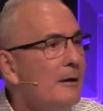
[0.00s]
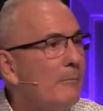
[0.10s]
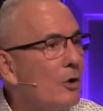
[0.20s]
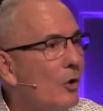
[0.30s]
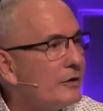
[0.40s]

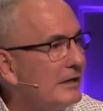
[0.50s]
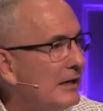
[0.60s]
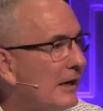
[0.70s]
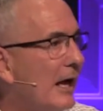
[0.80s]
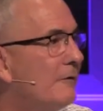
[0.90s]
because
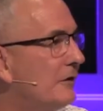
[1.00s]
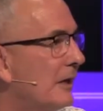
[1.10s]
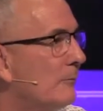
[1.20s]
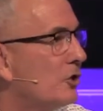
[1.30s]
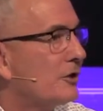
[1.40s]
he loves
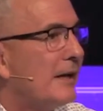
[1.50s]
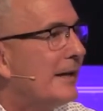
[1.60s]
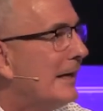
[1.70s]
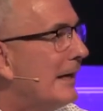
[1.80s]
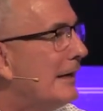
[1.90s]
them, just
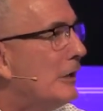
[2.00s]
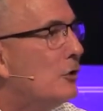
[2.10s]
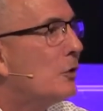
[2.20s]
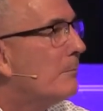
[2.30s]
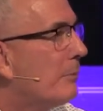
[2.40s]
like any
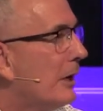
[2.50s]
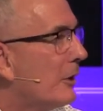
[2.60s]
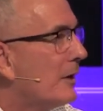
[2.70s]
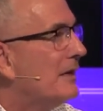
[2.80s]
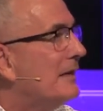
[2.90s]
good
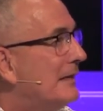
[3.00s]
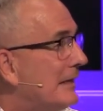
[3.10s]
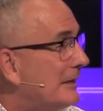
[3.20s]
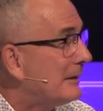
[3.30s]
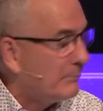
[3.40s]
parent
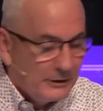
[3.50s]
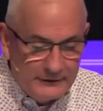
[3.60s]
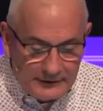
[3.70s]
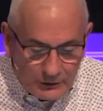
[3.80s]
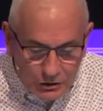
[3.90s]

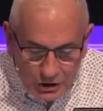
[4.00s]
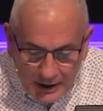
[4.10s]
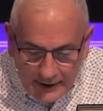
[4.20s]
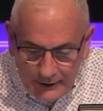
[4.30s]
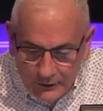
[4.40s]
disciplines their
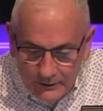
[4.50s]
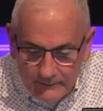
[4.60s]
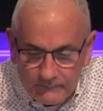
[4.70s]
child.